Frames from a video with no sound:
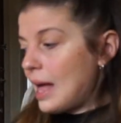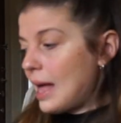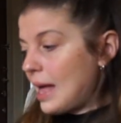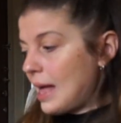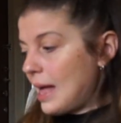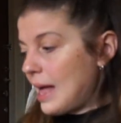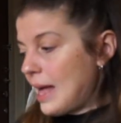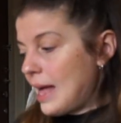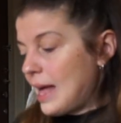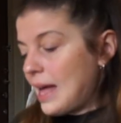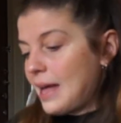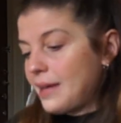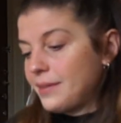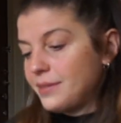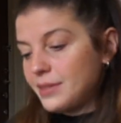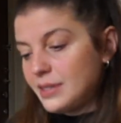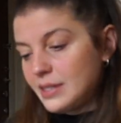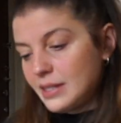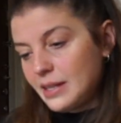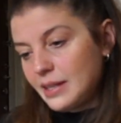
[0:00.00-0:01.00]

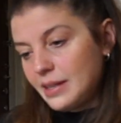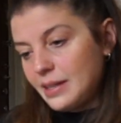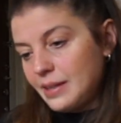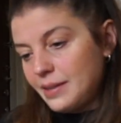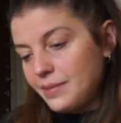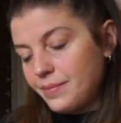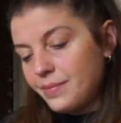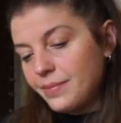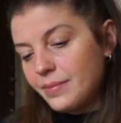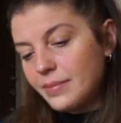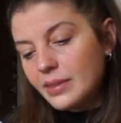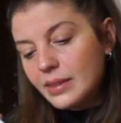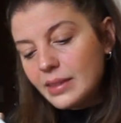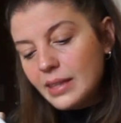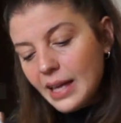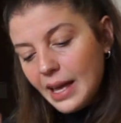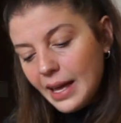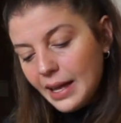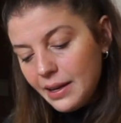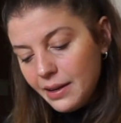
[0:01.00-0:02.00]
And
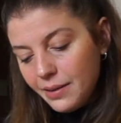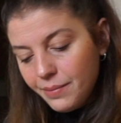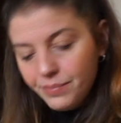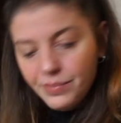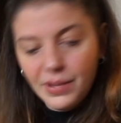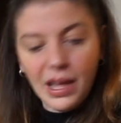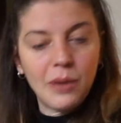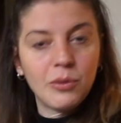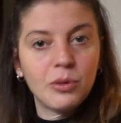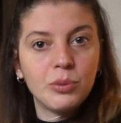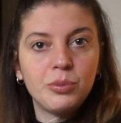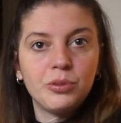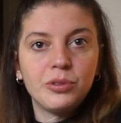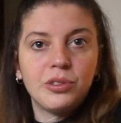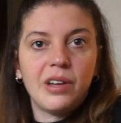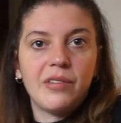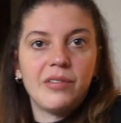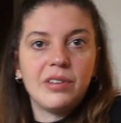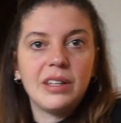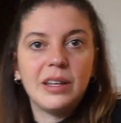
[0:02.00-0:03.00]
then I will put
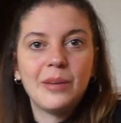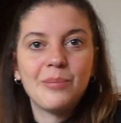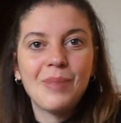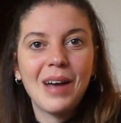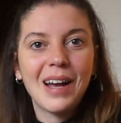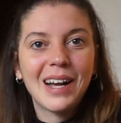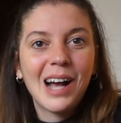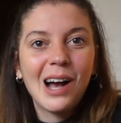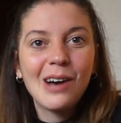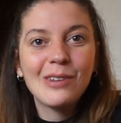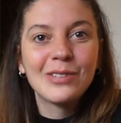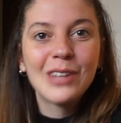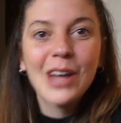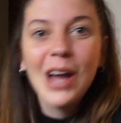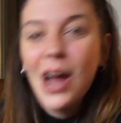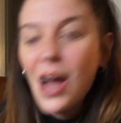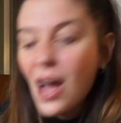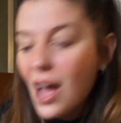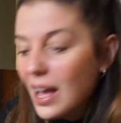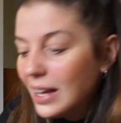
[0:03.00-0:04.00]
everything back
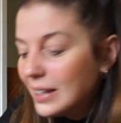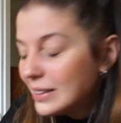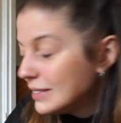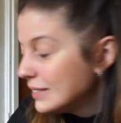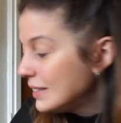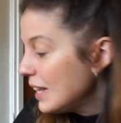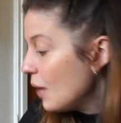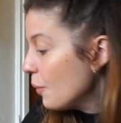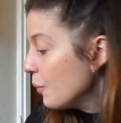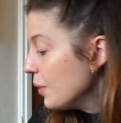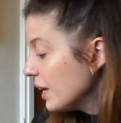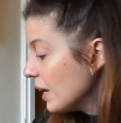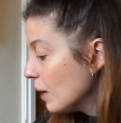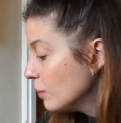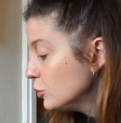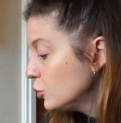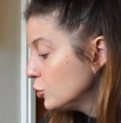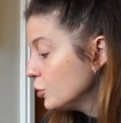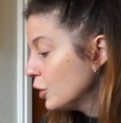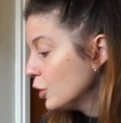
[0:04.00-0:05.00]
up. Then we come
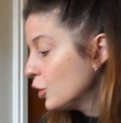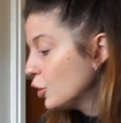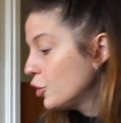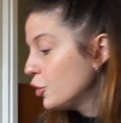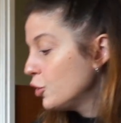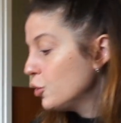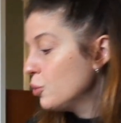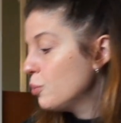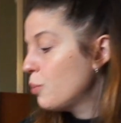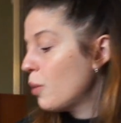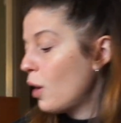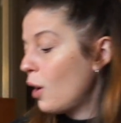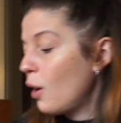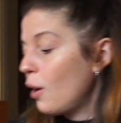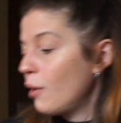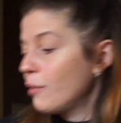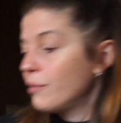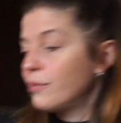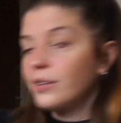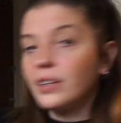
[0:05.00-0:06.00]
to the cube
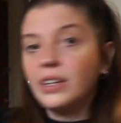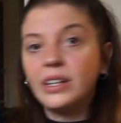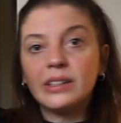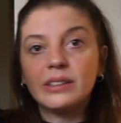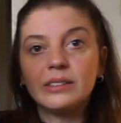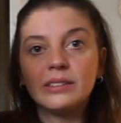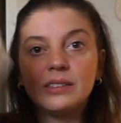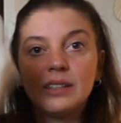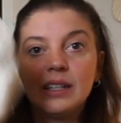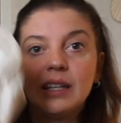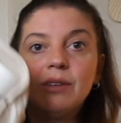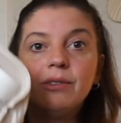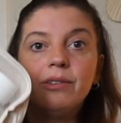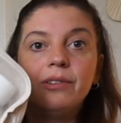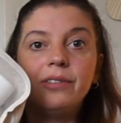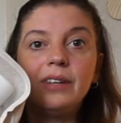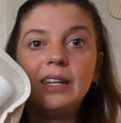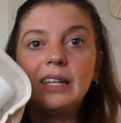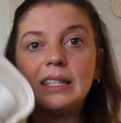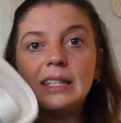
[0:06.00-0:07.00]
of
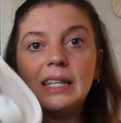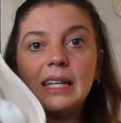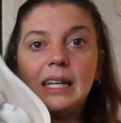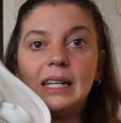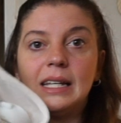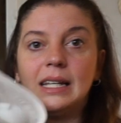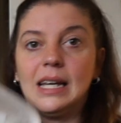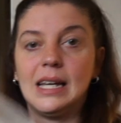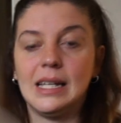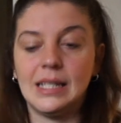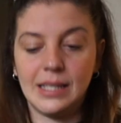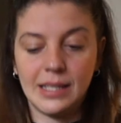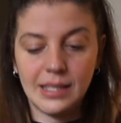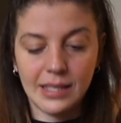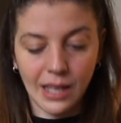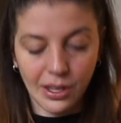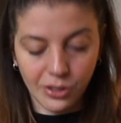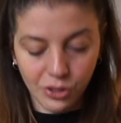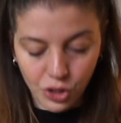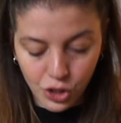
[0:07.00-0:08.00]
feeding and
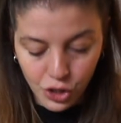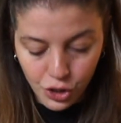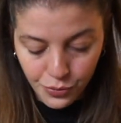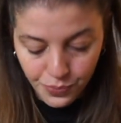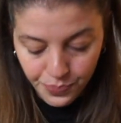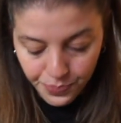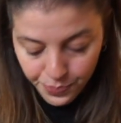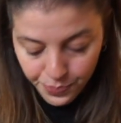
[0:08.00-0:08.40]
such.